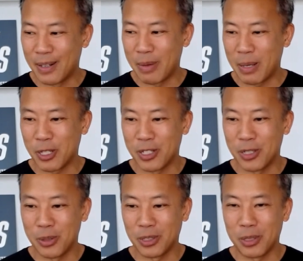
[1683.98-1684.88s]
know, maybe you're going
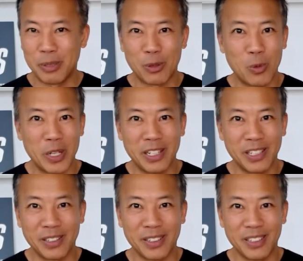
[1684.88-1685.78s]
to do a little bit of
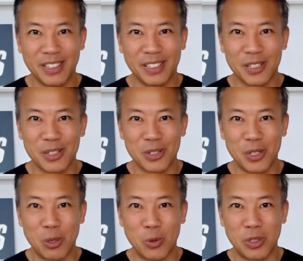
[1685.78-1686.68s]
reading because uh, you
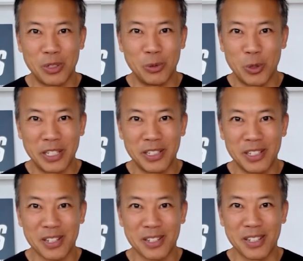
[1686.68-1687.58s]
know you read to
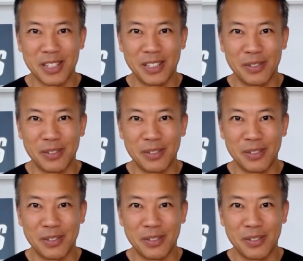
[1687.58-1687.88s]
succeed.